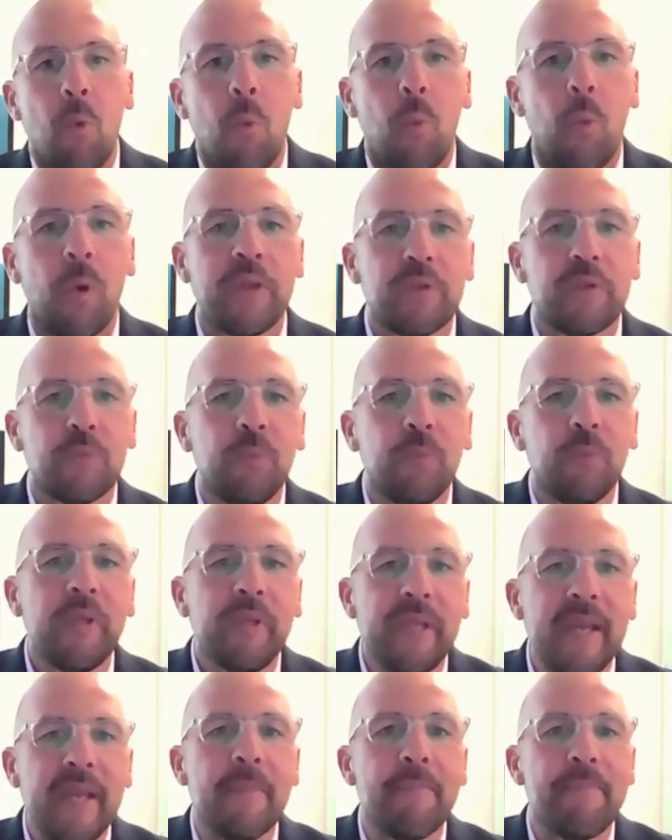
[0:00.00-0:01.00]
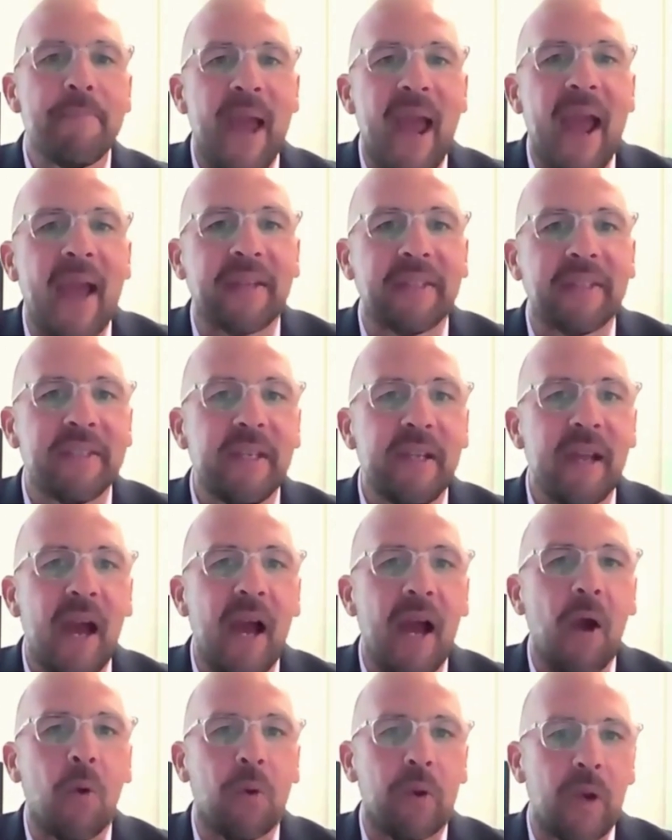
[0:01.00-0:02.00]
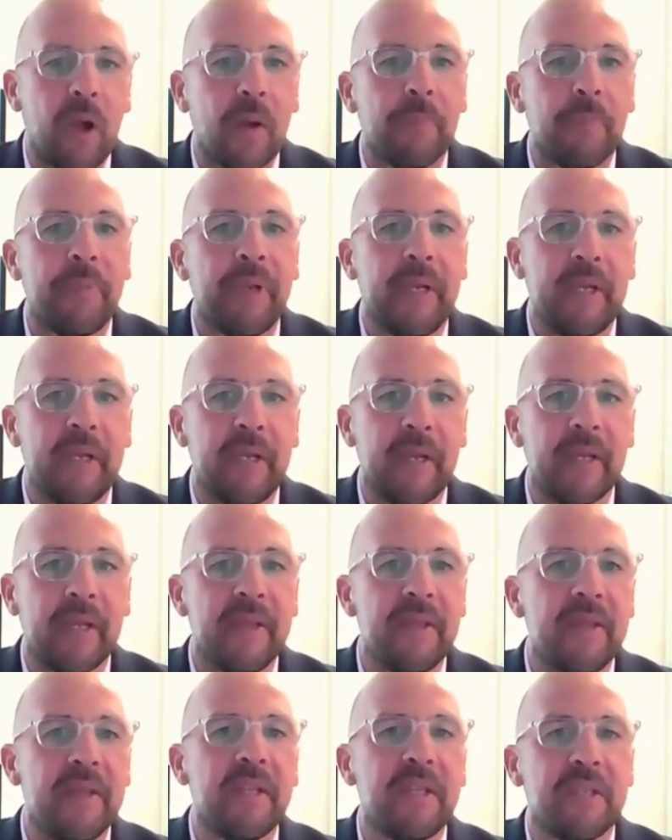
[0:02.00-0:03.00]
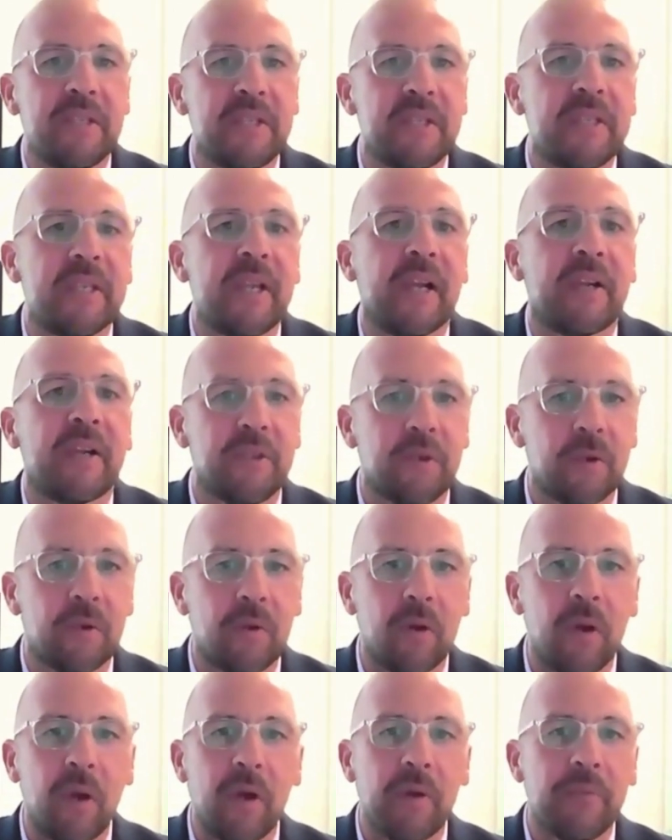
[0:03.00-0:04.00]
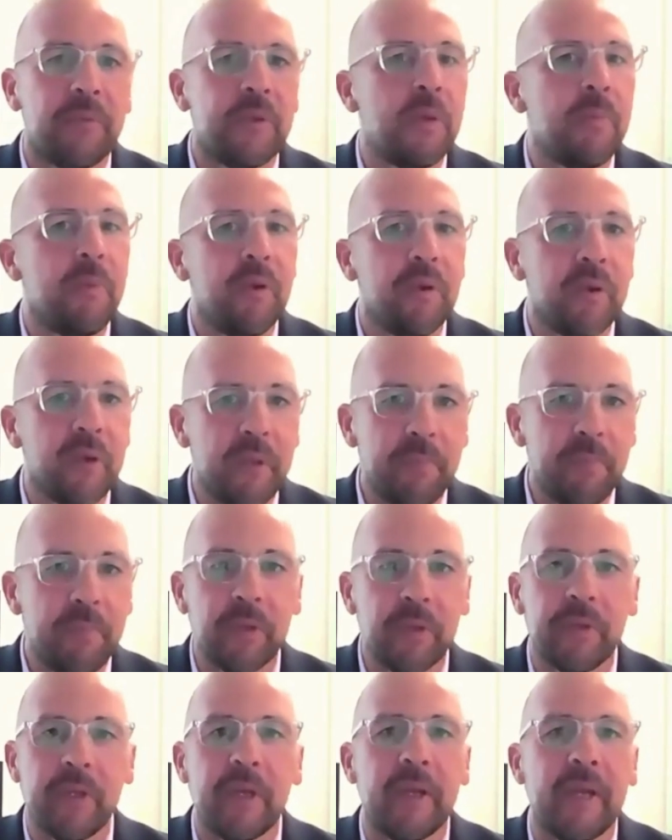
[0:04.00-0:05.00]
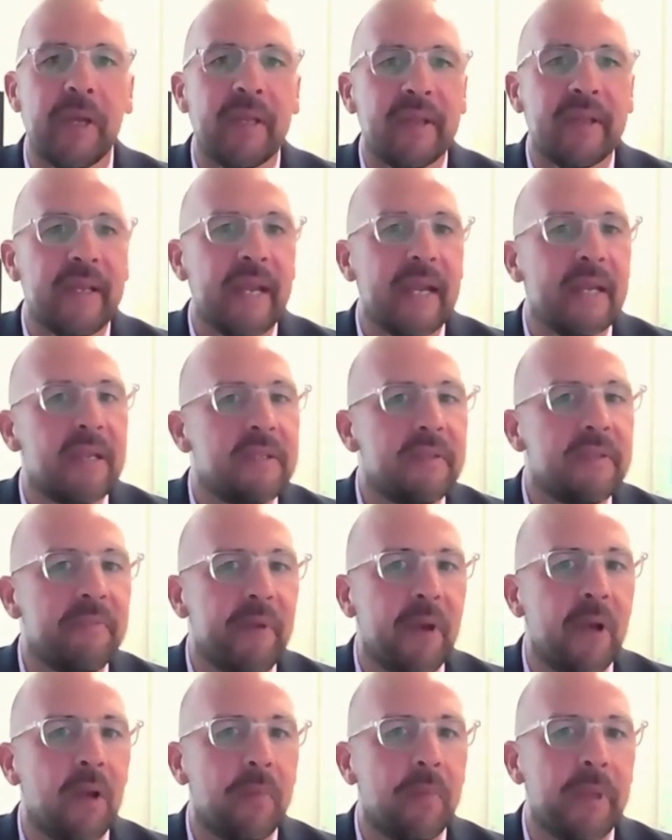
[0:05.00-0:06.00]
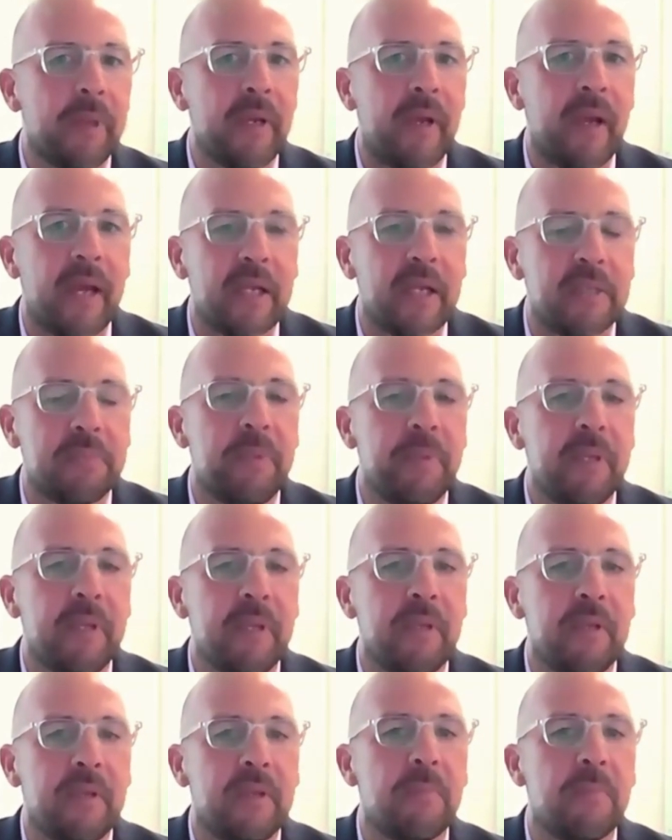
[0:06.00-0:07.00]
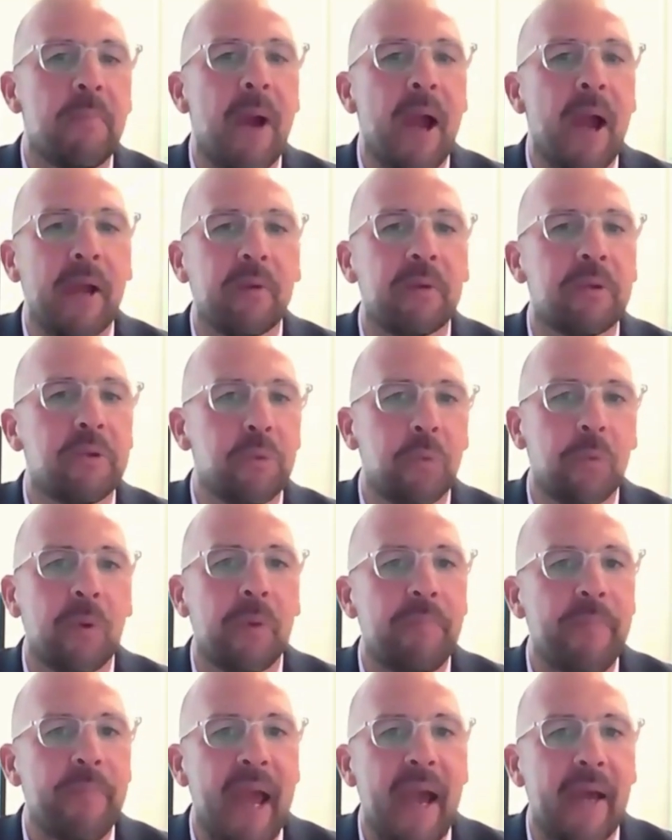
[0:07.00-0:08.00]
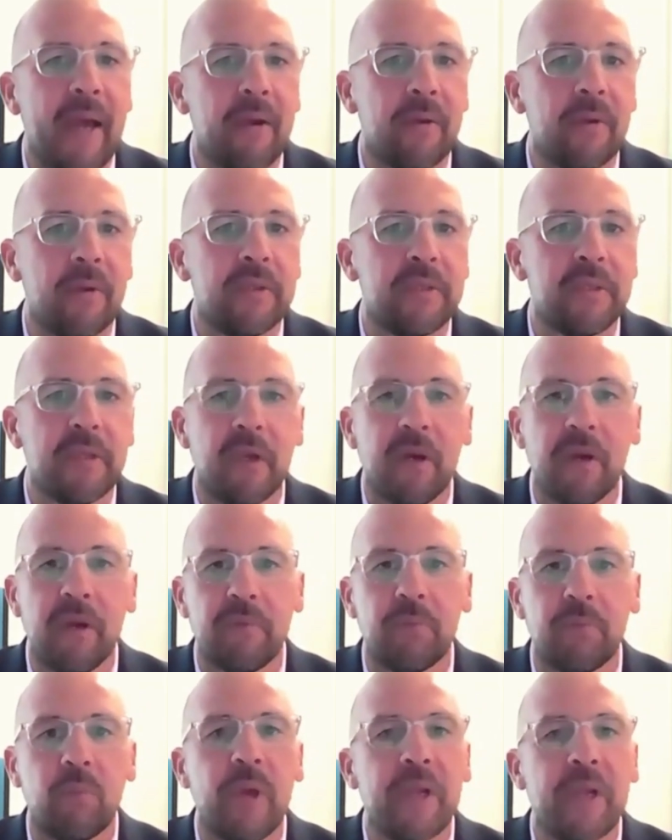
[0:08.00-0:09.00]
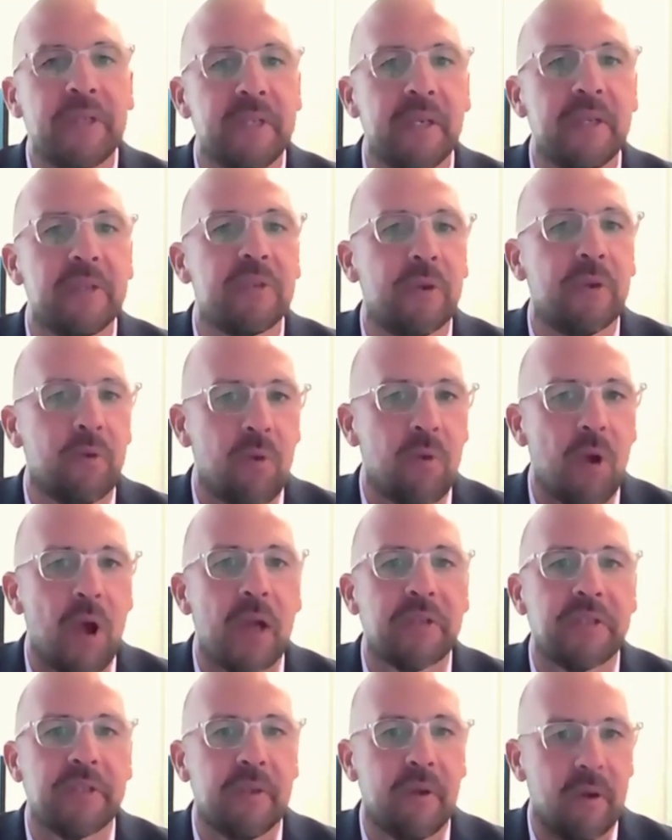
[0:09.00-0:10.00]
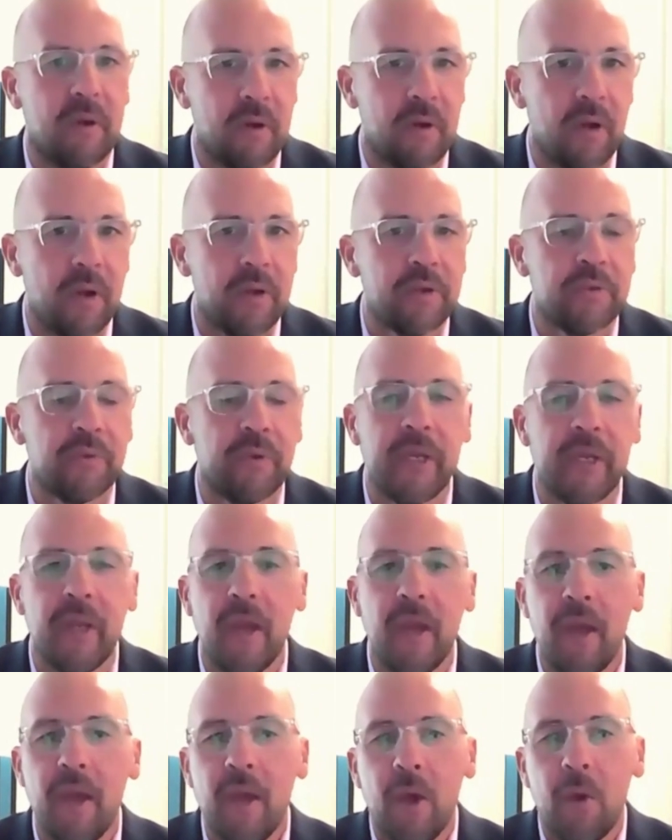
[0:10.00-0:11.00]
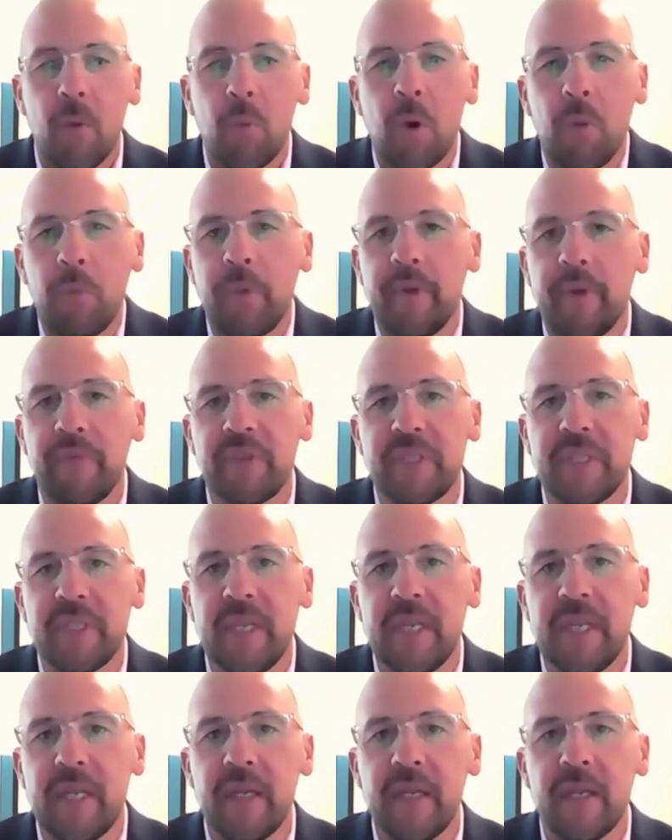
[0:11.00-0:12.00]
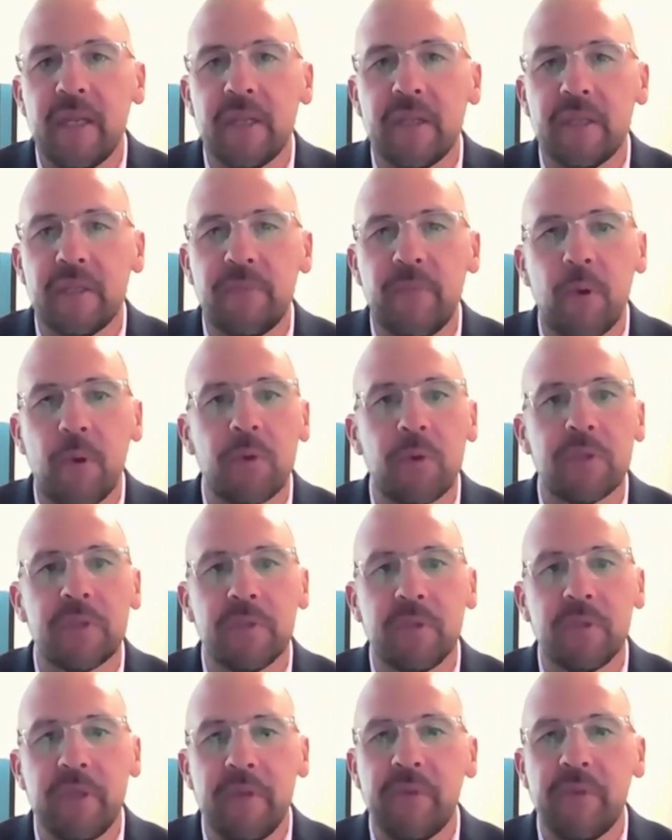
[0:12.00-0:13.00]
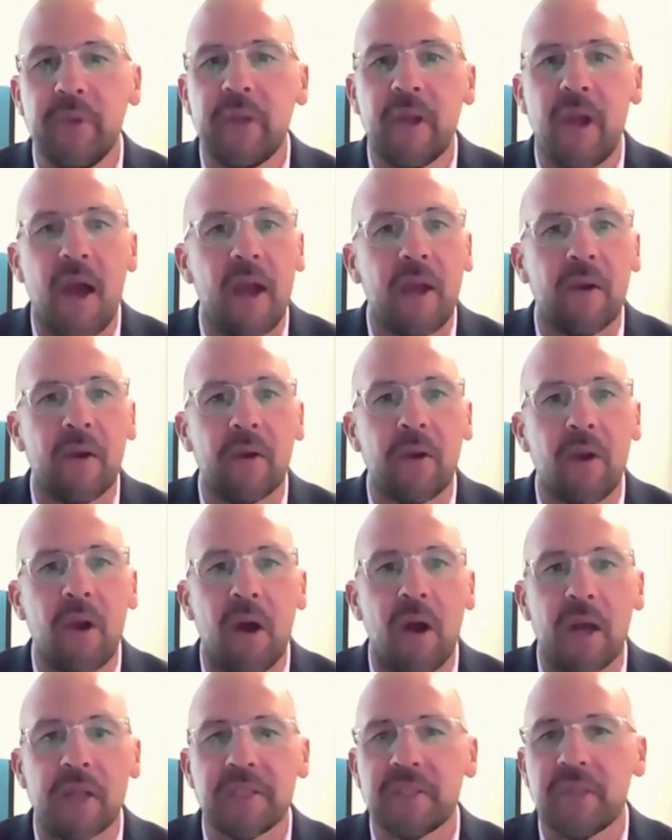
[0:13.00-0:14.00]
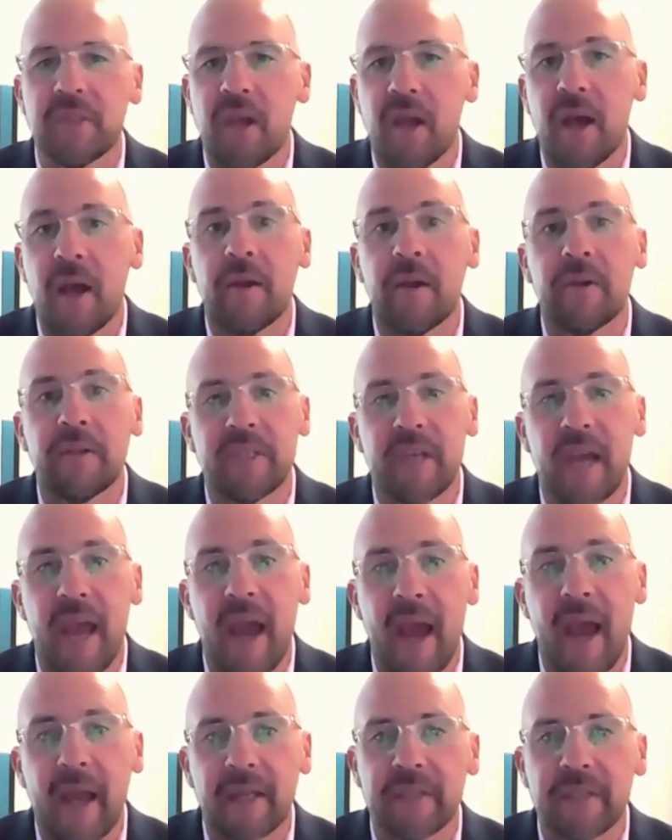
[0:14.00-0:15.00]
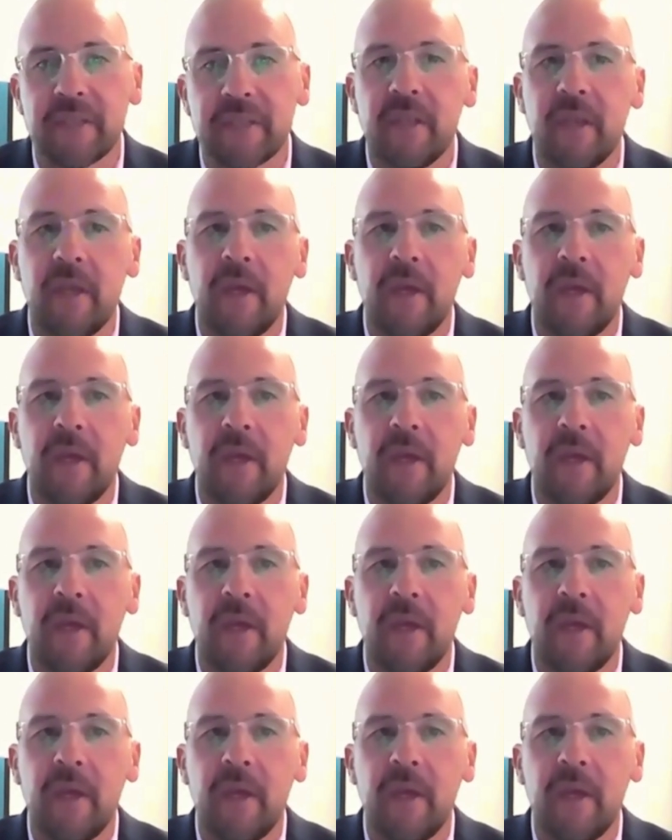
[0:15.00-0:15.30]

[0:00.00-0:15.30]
What's really impacted our company and this sector of community building and land development has been the migratory patterns of residents across our country. What we've seen is folks leaving higher cost, higher tax,